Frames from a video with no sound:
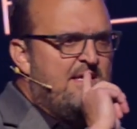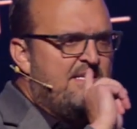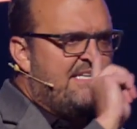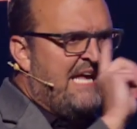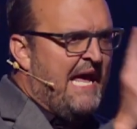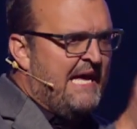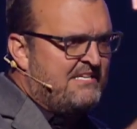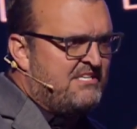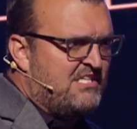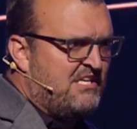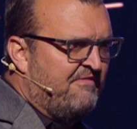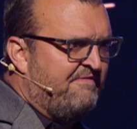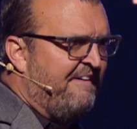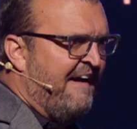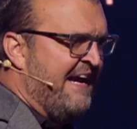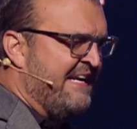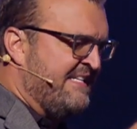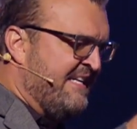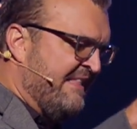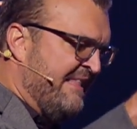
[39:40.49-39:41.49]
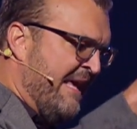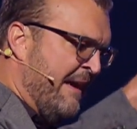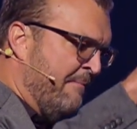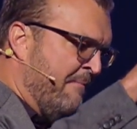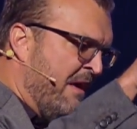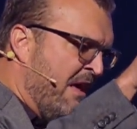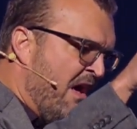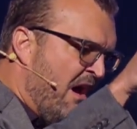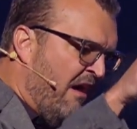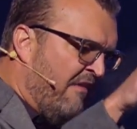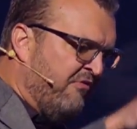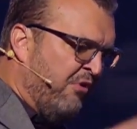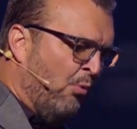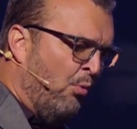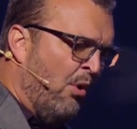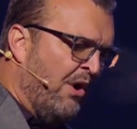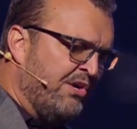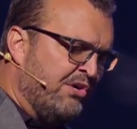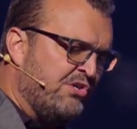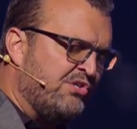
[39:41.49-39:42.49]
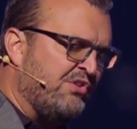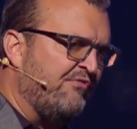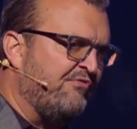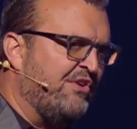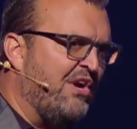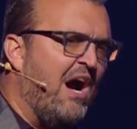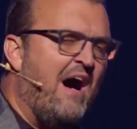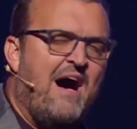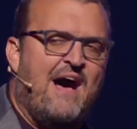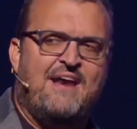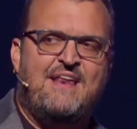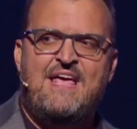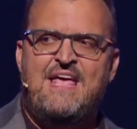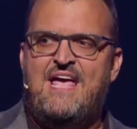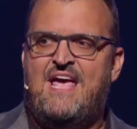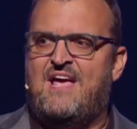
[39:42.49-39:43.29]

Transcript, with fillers: testify to them of the wonders of God